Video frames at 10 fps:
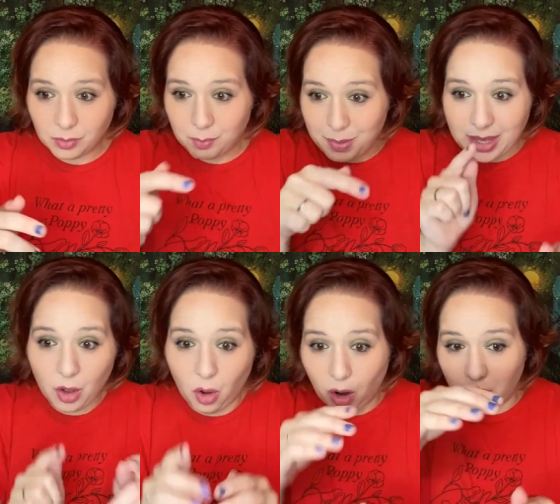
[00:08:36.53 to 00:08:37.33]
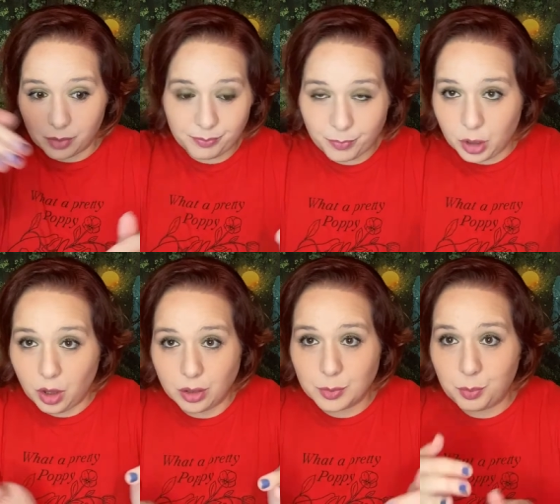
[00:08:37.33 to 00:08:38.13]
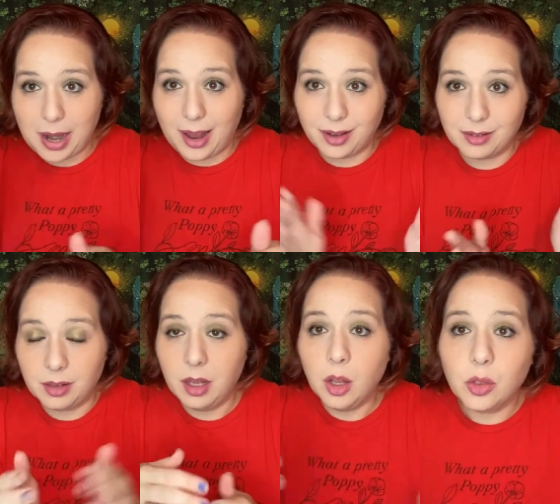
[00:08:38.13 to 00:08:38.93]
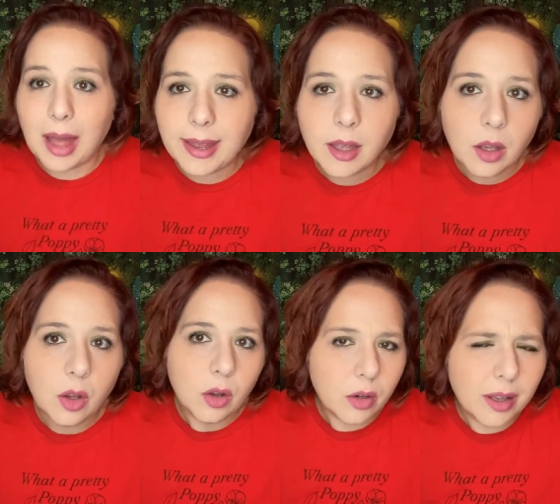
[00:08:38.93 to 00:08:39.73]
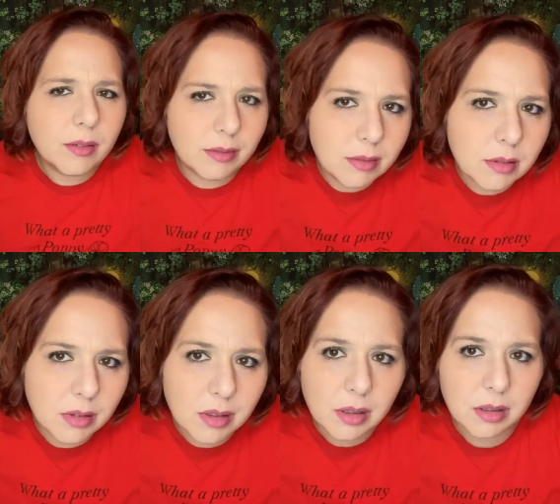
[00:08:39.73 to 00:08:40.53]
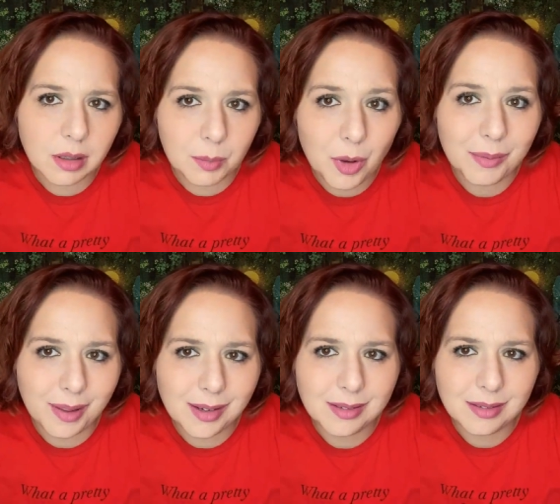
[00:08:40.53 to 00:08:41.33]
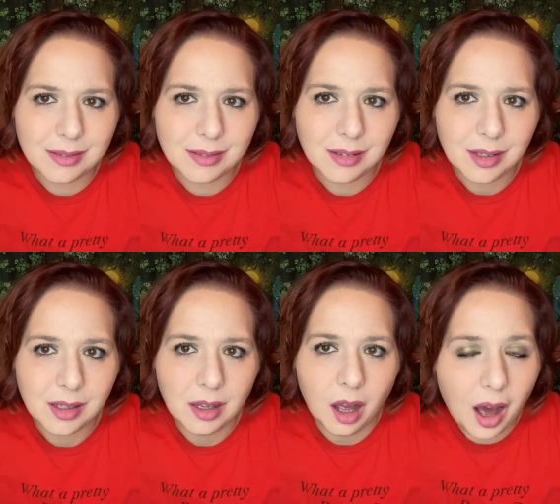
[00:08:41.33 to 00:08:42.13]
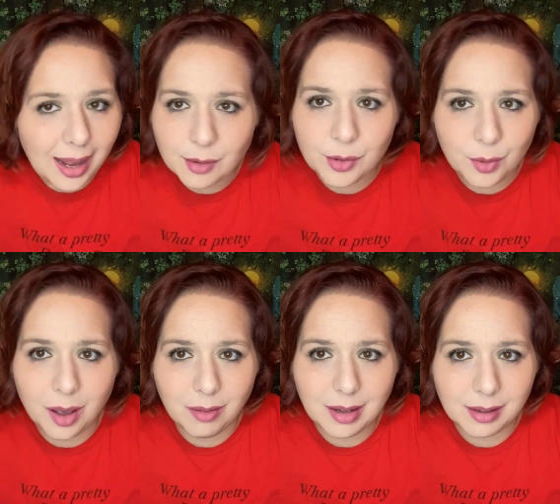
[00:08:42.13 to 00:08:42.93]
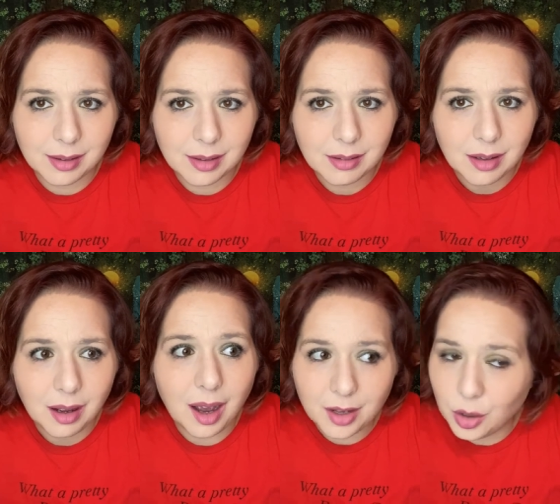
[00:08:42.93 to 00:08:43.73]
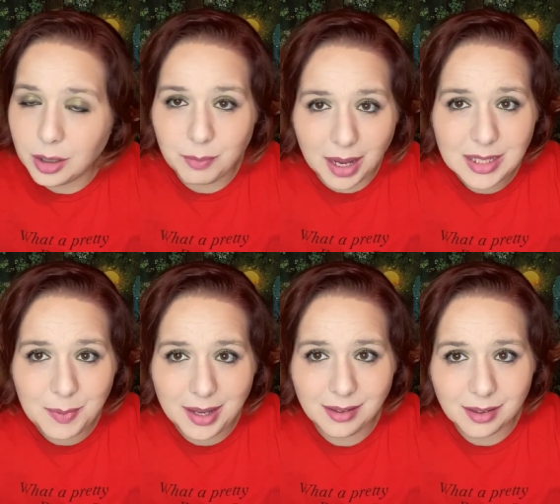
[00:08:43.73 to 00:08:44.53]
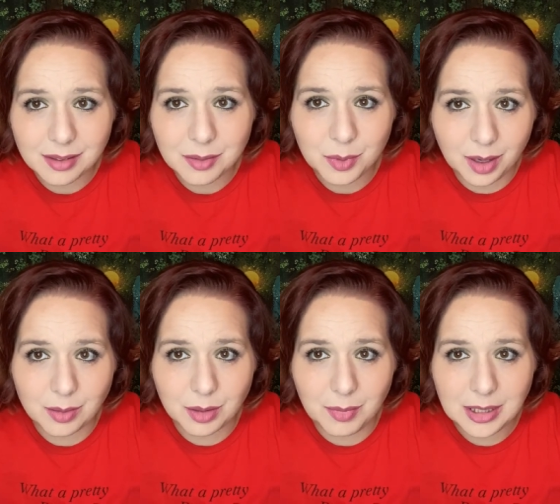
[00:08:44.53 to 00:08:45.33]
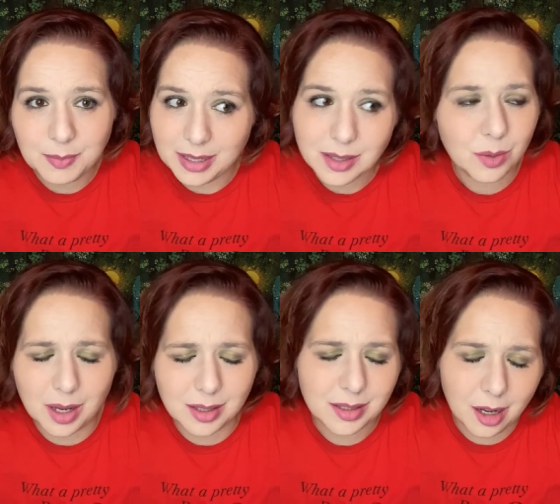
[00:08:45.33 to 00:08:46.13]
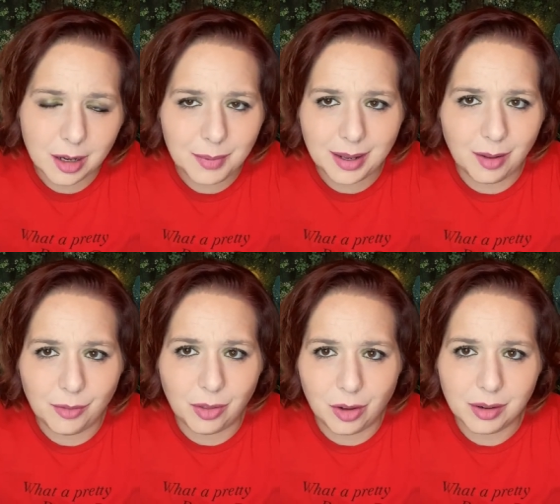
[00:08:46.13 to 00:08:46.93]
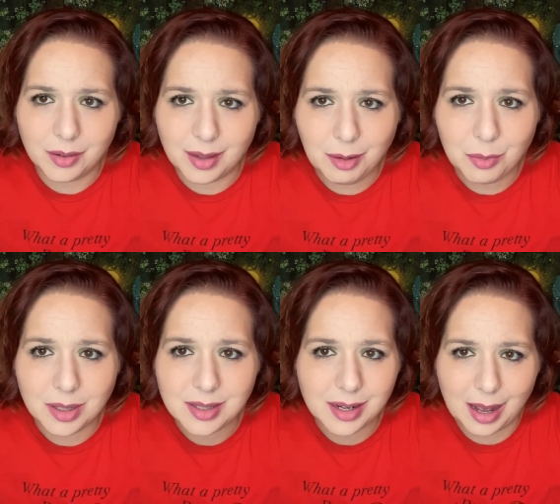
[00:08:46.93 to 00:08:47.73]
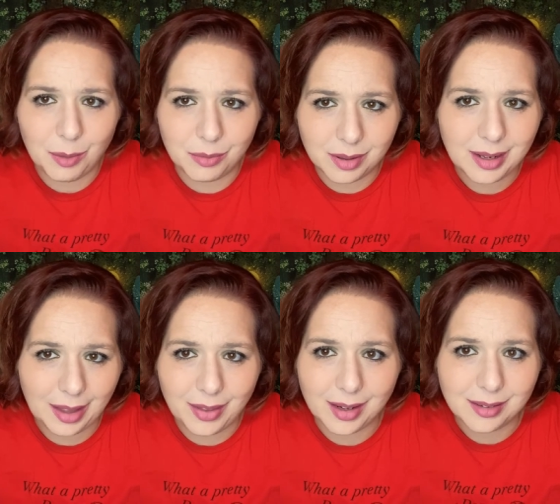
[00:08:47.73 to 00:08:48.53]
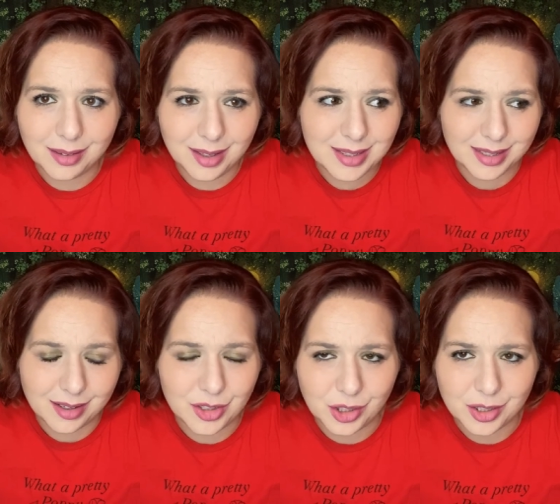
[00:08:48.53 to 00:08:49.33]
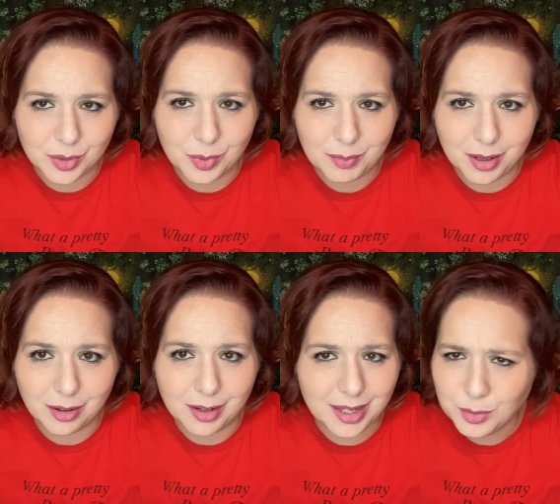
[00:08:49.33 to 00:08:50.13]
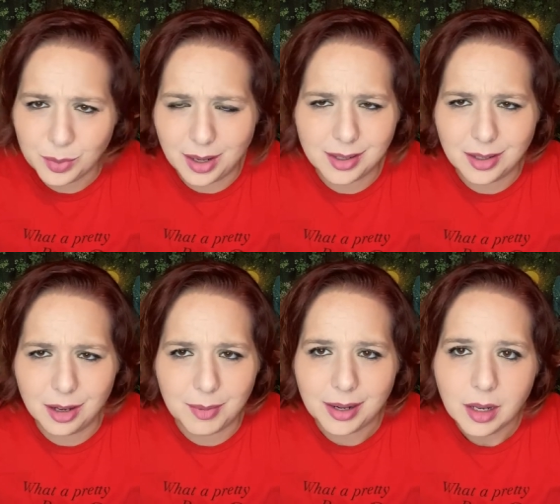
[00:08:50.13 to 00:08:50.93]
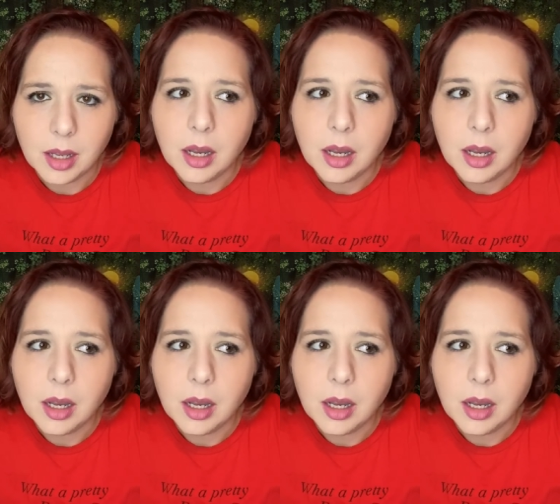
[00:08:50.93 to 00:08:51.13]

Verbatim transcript: BR, close bracket, like, come on, man. I don't do coding. I coded MySpace when I was on MySpace. We're not going to talk about how long ago that was and how, how that is in conjunction with my current age. We're not going to talk about it.